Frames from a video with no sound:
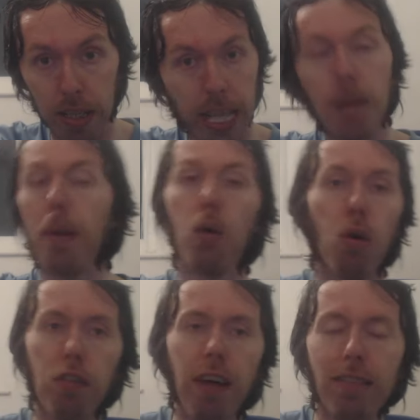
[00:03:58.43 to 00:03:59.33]
They get about,
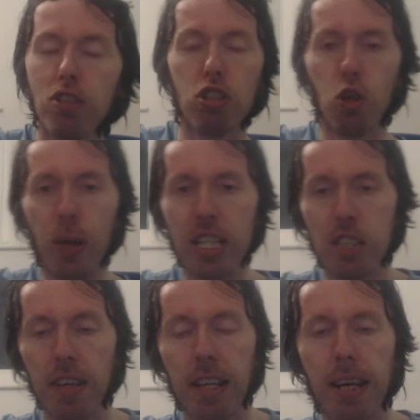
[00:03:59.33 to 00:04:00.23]
what, 500 quid,
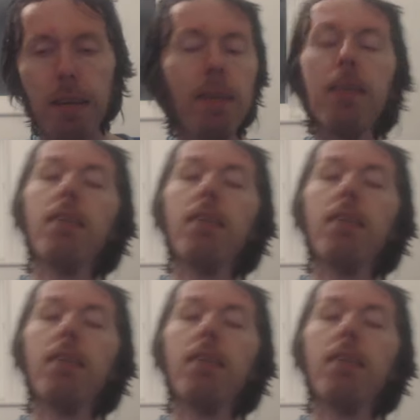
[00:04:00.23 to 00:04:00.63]
something like that.